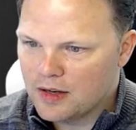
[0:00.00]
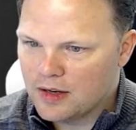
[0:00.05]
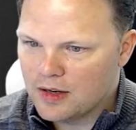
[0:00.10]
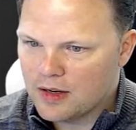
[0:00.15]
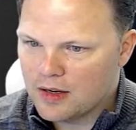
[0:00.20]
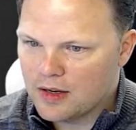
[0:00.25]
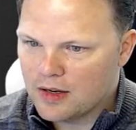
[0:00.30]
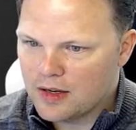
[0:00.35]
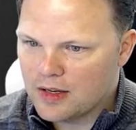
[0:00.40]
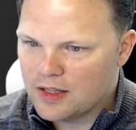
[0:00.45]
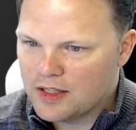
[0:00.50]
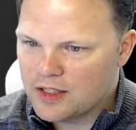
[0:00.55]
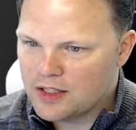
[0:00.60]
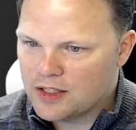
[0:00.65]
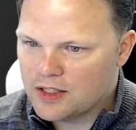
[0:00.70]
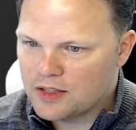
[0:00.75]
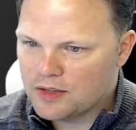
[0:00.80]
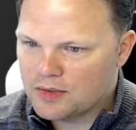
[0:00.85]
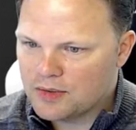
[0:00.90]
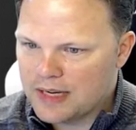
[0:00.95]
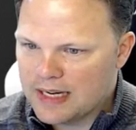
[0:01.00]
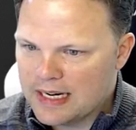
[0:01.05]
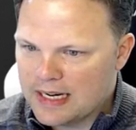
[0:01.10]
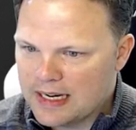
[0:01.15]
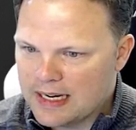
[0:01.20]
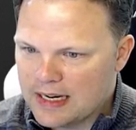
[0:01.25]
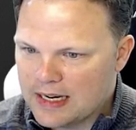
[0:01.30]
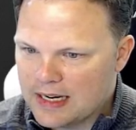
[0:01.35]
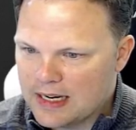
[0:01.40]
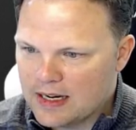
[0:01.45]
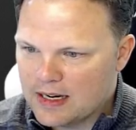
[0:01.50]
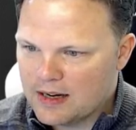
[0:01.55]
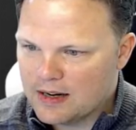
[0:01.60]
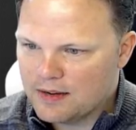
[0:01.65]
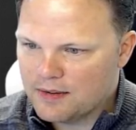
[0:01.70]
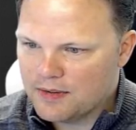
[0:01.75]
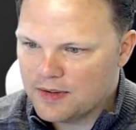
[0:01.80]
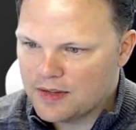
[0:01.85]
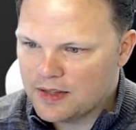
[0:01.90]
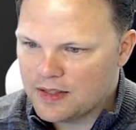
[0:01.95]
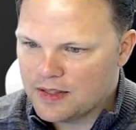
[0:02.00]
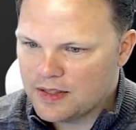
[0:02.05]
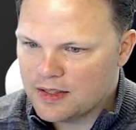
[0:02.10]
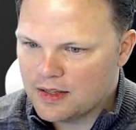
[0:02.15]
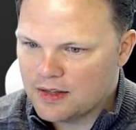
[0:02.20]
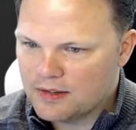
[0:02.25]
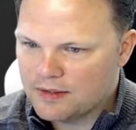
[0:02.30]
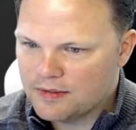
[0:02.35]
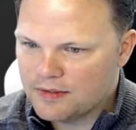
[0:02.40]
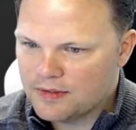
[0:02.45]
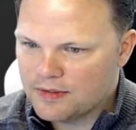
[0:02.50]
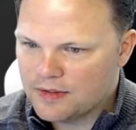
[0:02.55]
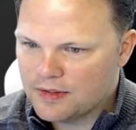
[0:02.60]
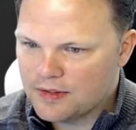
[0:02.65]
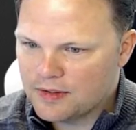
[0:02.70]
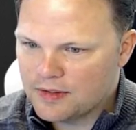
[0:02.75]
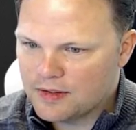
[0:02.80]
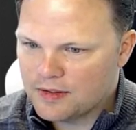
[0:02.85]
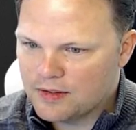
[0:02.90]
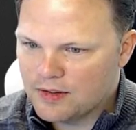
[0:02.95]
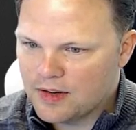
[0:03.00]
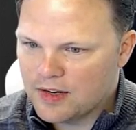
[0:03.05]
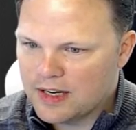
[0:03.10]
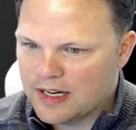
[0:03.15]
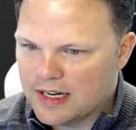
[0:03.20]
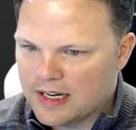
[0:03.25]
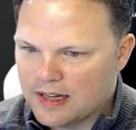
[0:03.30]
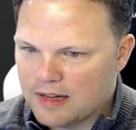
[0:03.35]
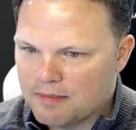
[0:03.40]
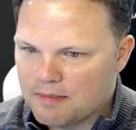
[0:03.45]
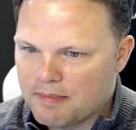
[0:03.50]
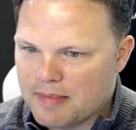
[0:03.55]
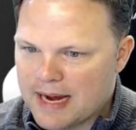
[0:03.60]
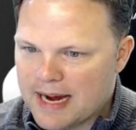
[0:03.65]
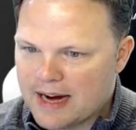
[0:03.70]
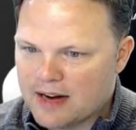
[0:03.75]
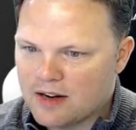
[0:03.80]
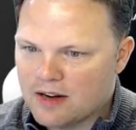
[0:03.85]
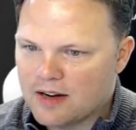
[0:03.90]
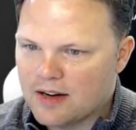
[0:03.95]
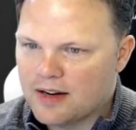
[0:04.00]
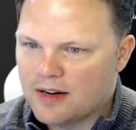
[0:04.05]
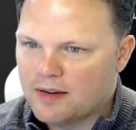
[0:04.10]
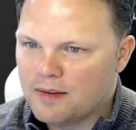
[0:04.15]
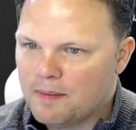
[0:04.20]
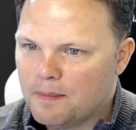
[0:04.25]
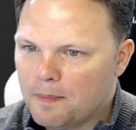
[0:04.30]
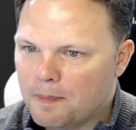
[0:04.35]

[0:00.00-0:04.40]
I just don't need any of this stuff running in the background.